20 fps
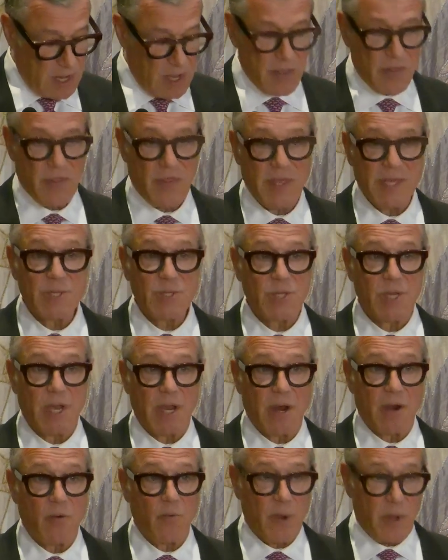This
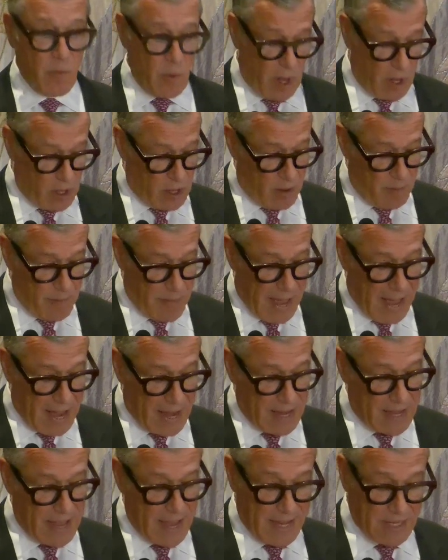year, we welcome
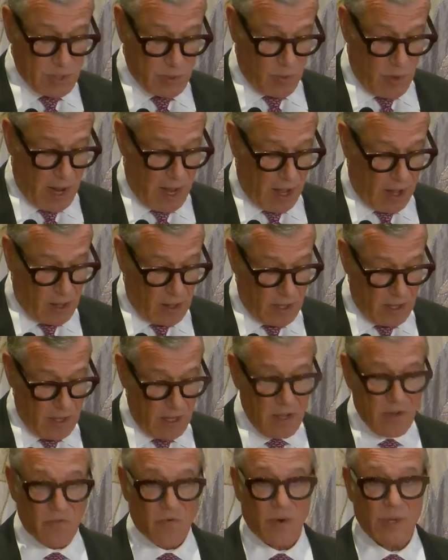back as well,
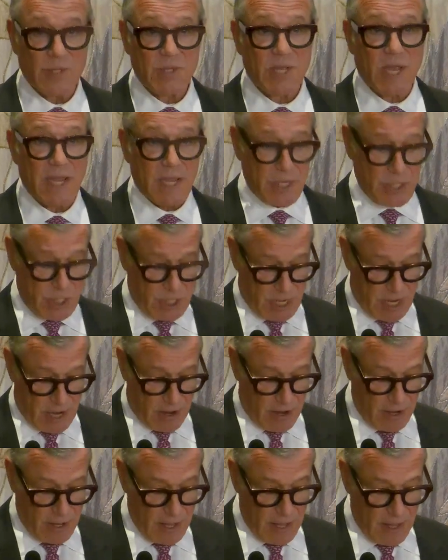for a second
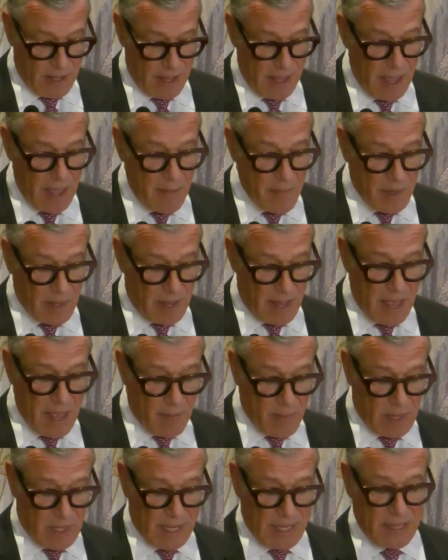year,
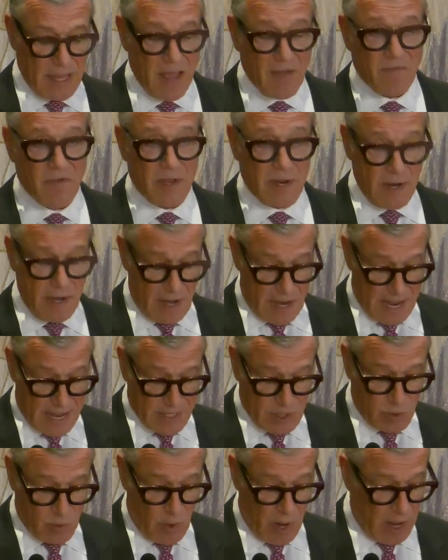Emily Levin
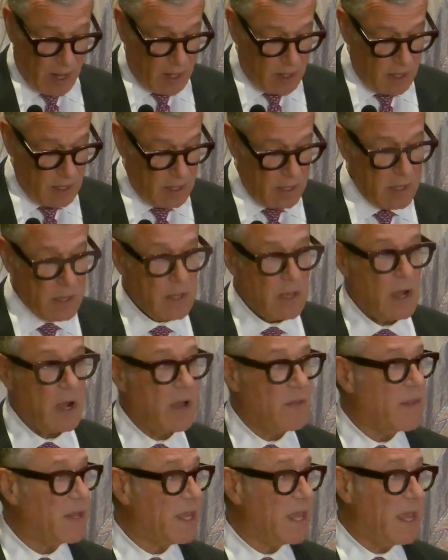as well,
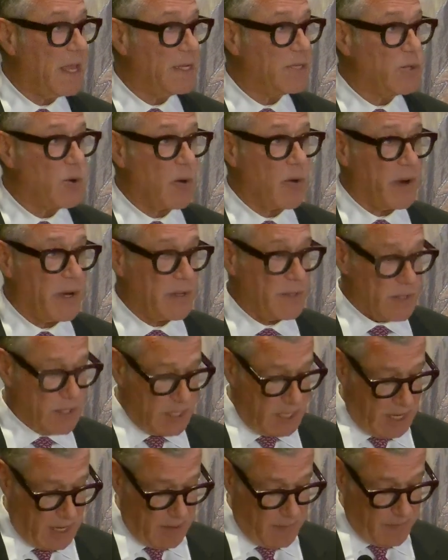on the cantorial
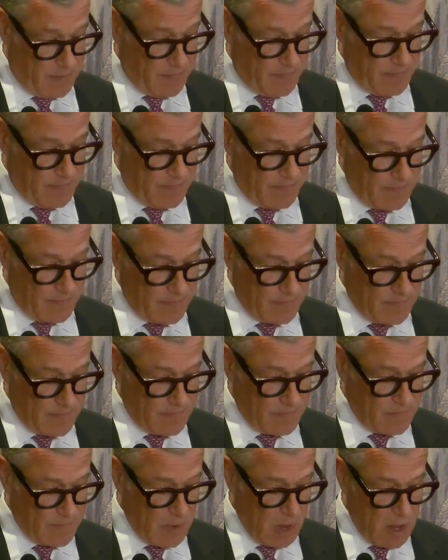team.
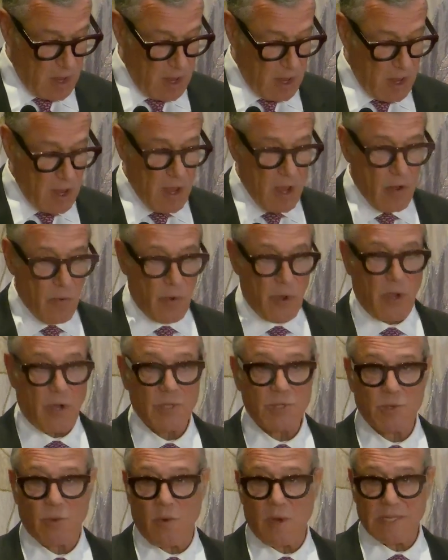We
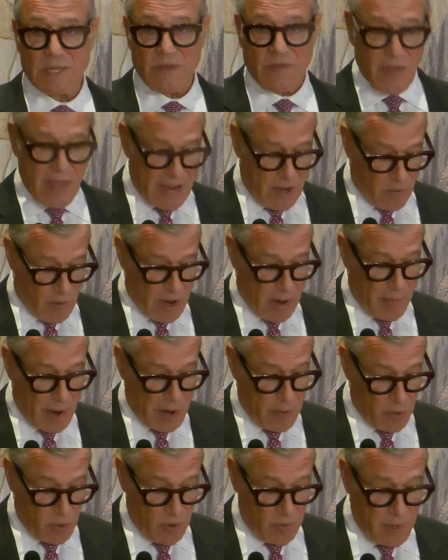also want to thank Rabbi
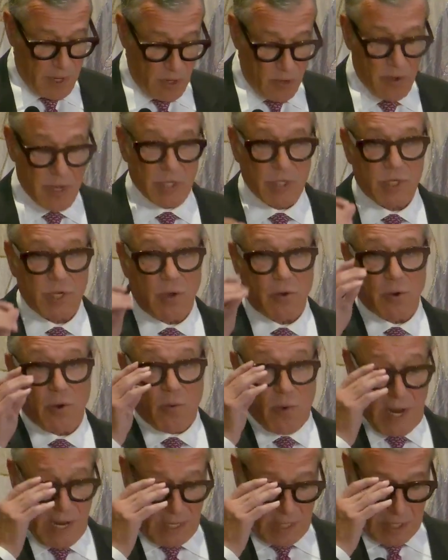Rubin, who has shown
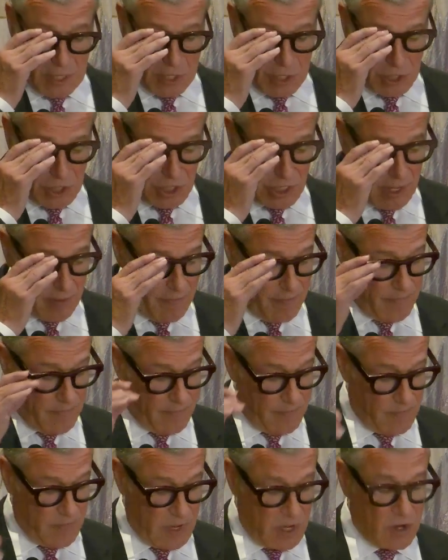great leadership
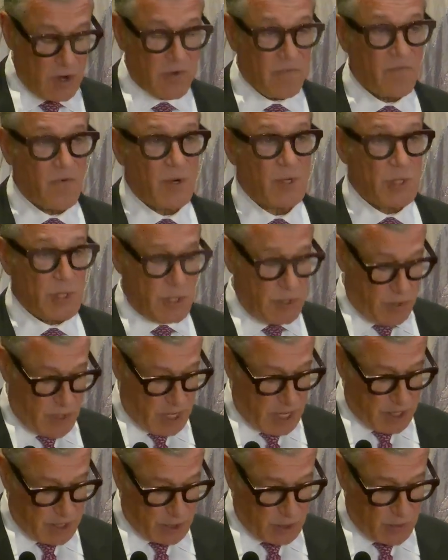in her first 2
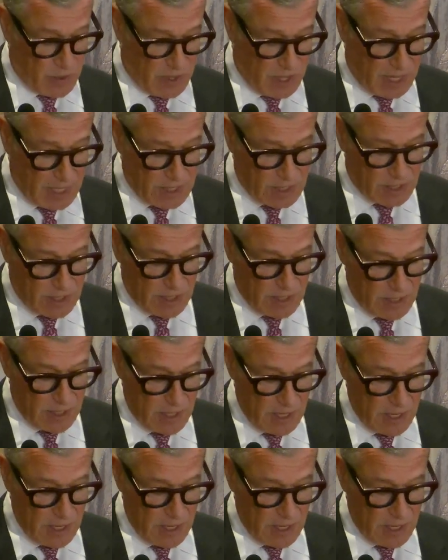years with us,